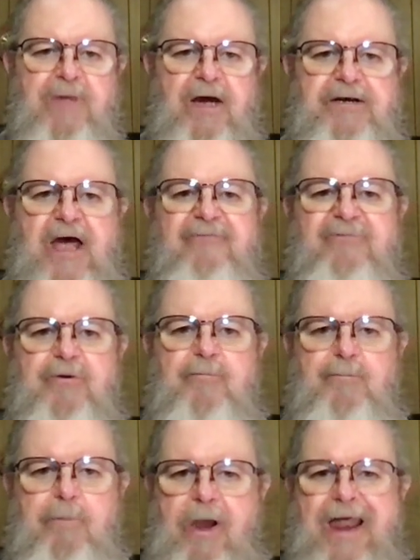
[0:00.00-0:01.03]
David
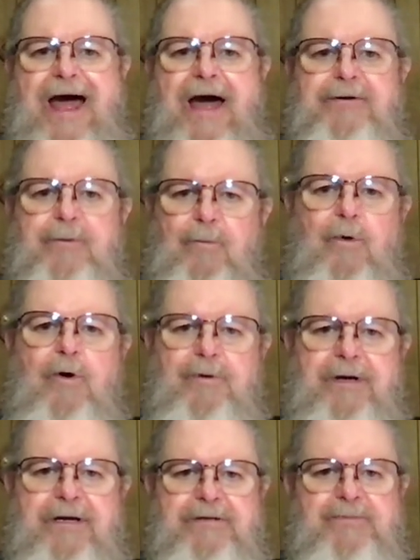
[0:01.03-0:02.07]
Platt wrote
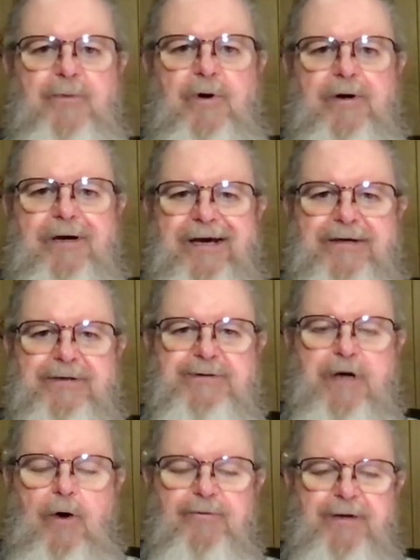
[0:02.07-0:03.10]
in his book,
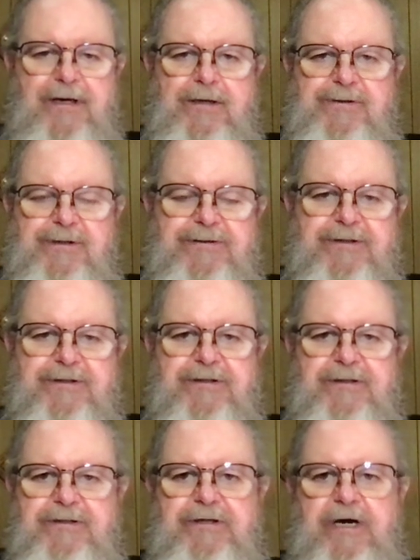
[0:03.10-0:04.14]
Exalting Jesus
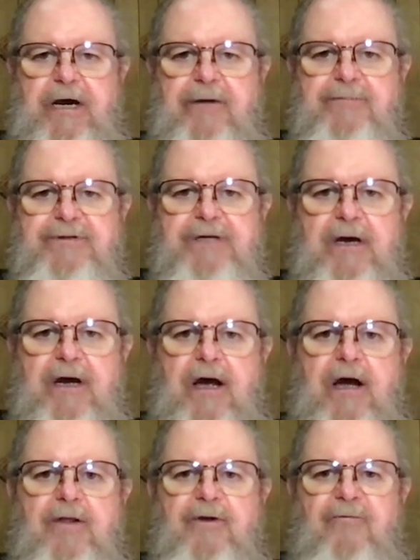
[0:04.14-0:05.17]
in James,
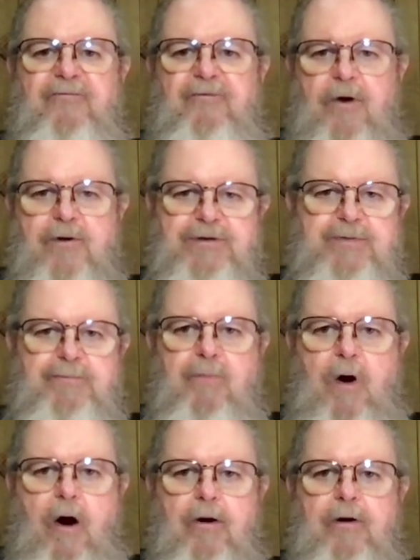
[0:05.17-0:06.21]
the first
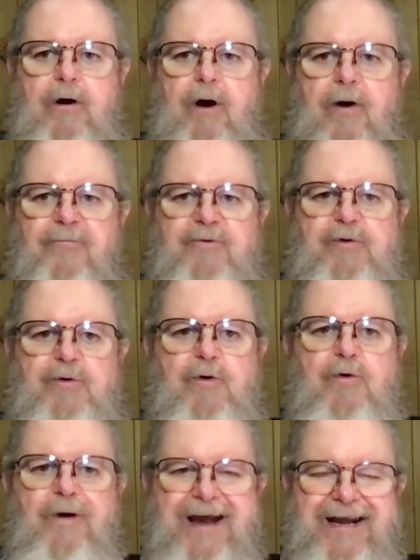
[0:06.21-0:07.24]
mark of
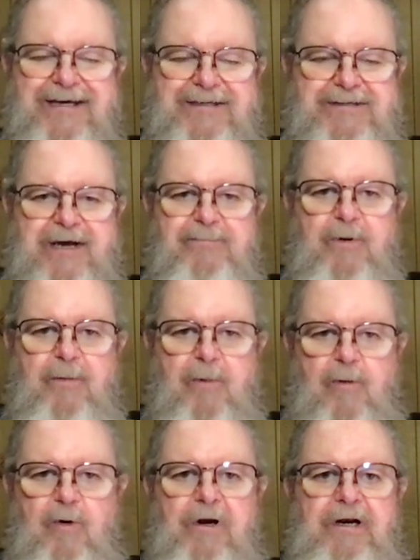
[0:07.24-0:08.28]
true and
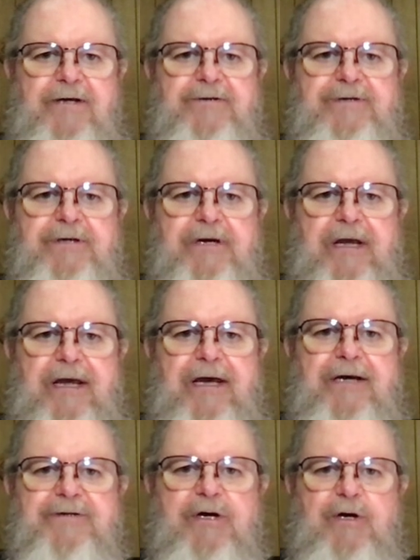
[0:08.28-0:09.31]
acceptable religion
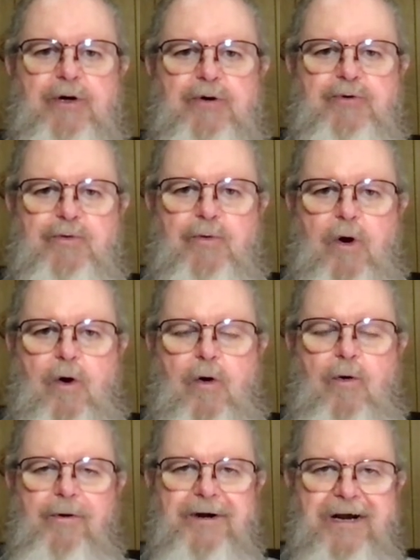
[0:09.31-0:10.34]
is
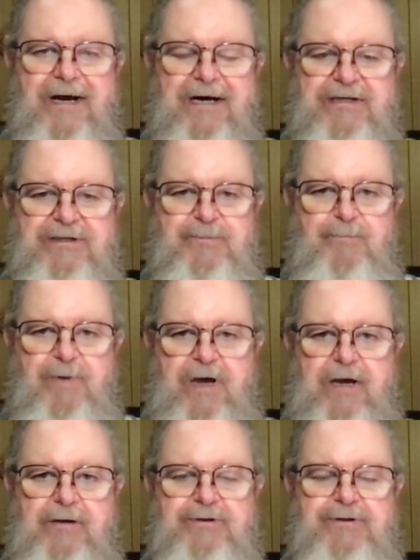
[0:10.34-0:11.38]
controlled
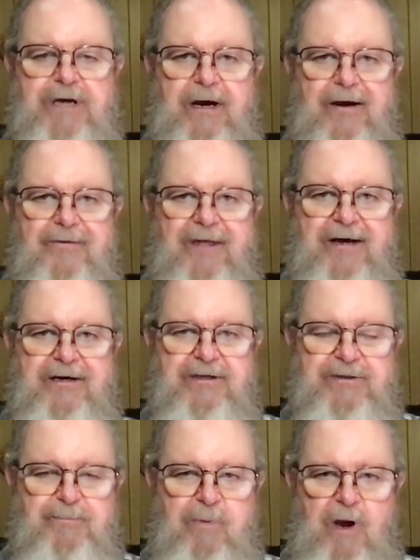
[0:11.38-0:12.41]
speech that
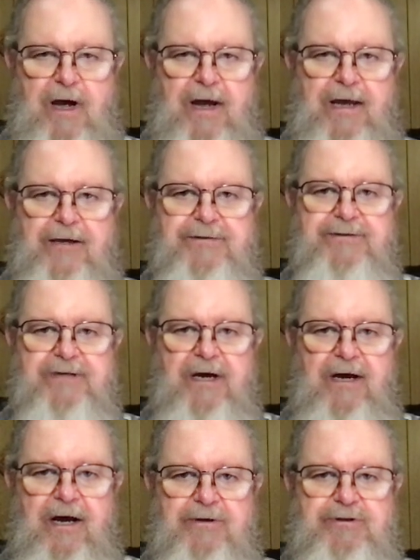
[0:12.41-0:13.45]
displays
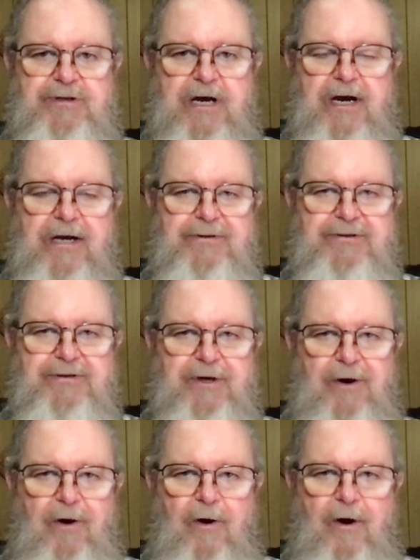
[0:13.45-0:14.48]
a changed
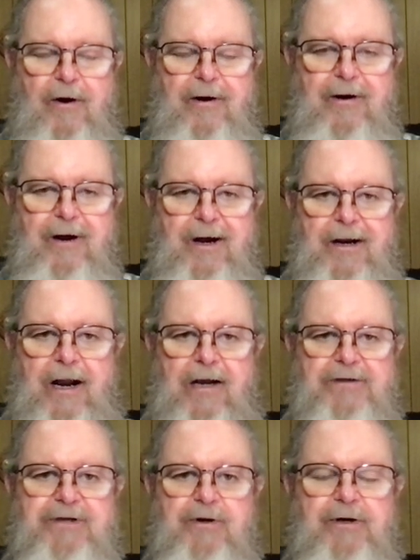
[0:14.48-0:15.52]
heart. Now
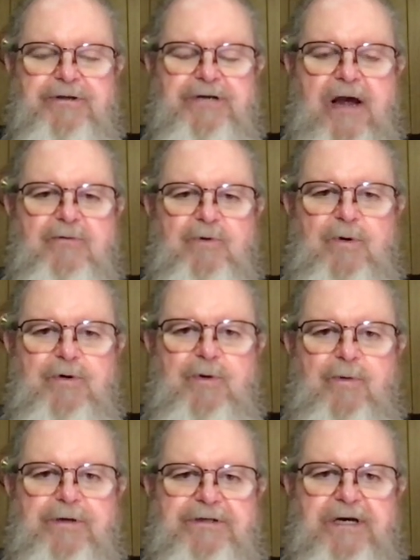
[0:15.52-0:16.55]
let's look at James
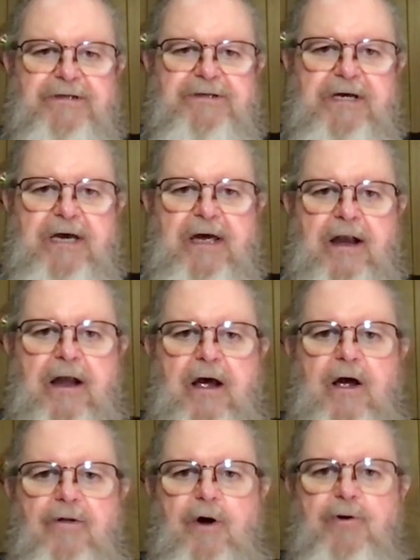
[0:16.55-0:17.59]
1:26 again.
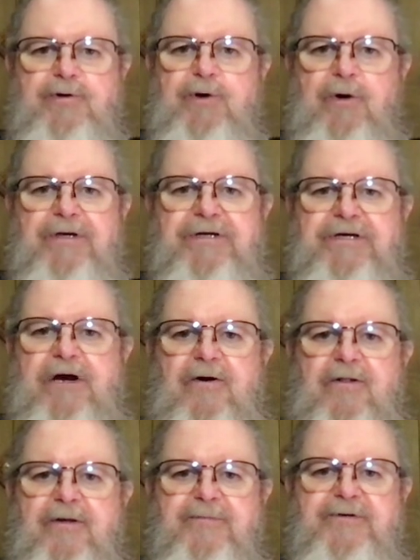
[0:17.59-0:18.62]
Those who consider
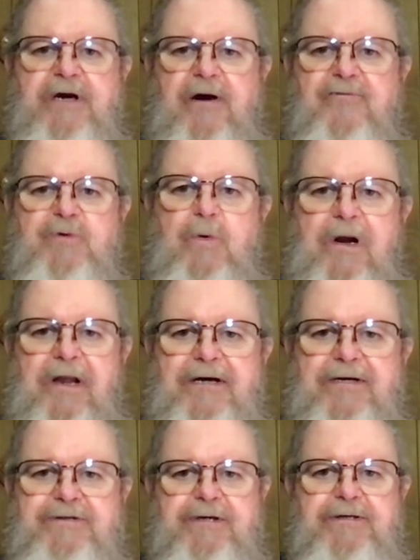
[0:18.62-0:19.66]
themselves
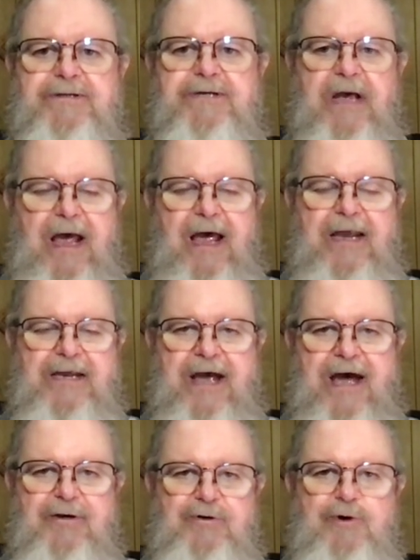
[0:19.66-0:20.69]
religious and
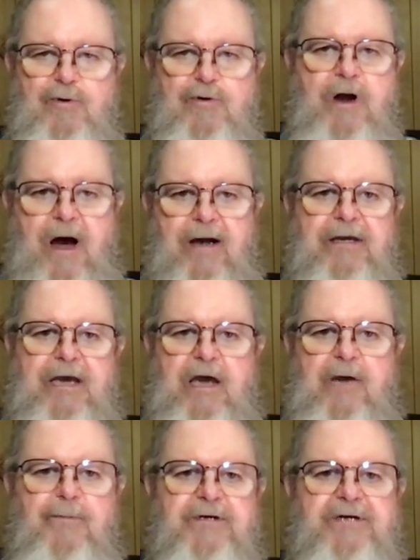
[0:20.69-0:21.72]
yet do not
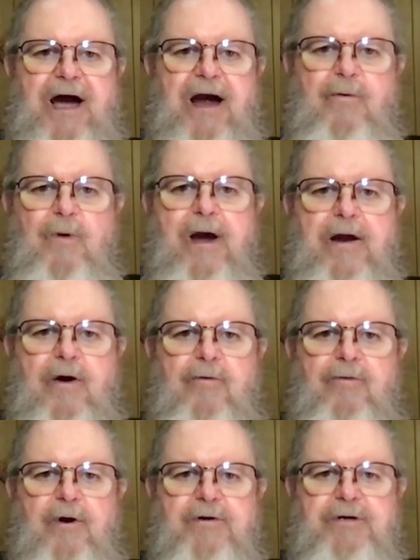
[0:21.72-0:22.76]
keep a tight rein on
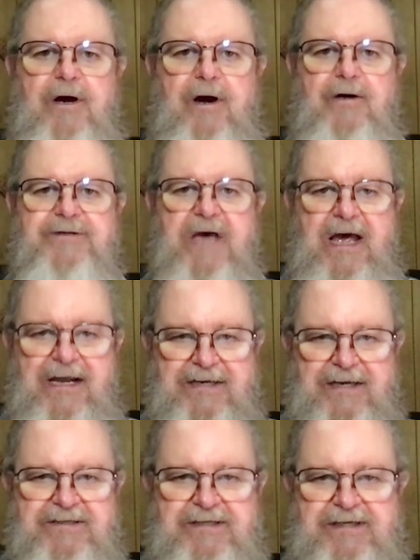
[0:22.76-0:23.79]
their tongues
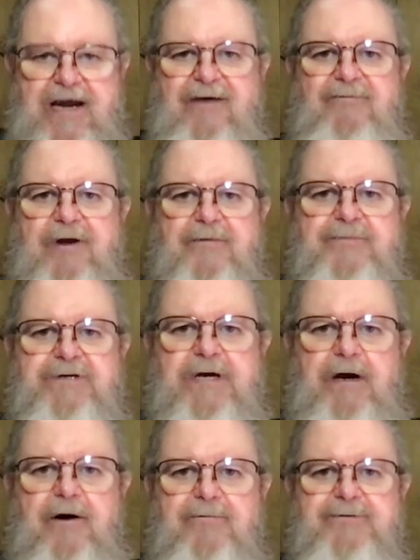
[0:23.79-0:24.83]
deceive
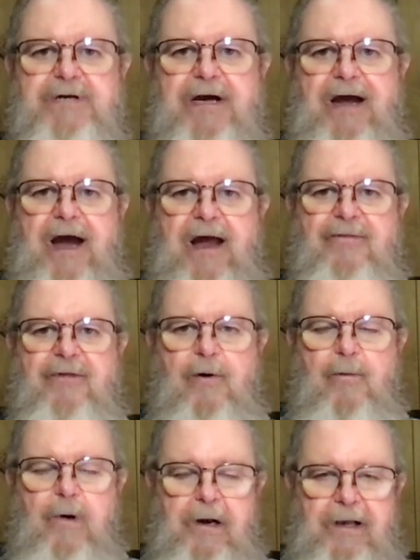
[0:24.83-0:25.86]
themselves, and their
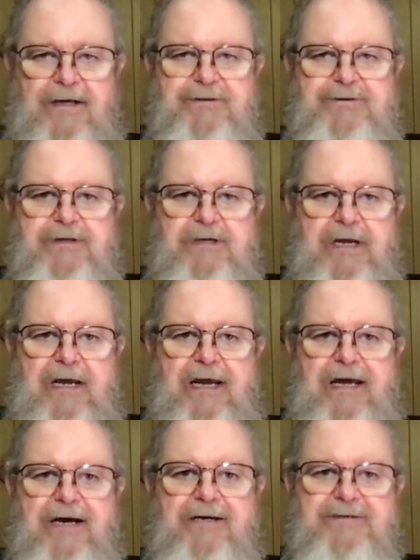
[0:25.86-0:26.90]
religion
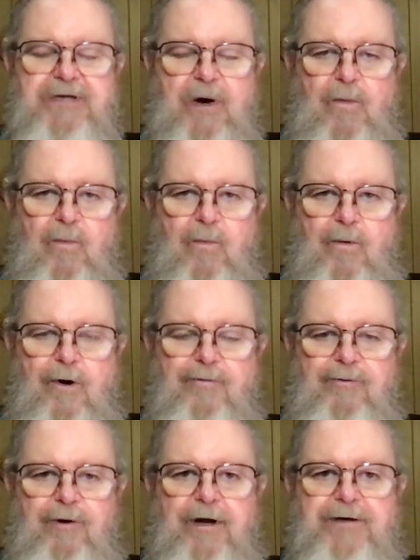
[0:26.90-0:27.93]
is
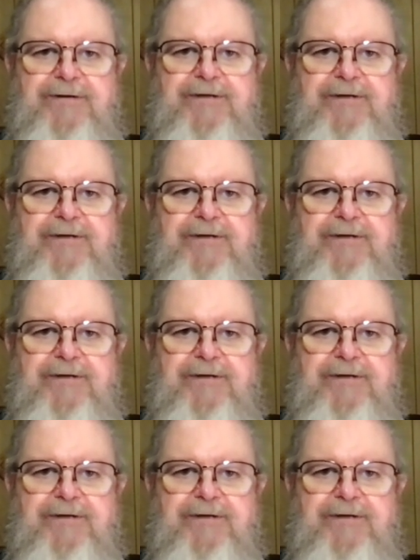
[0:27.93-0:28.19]
worthless.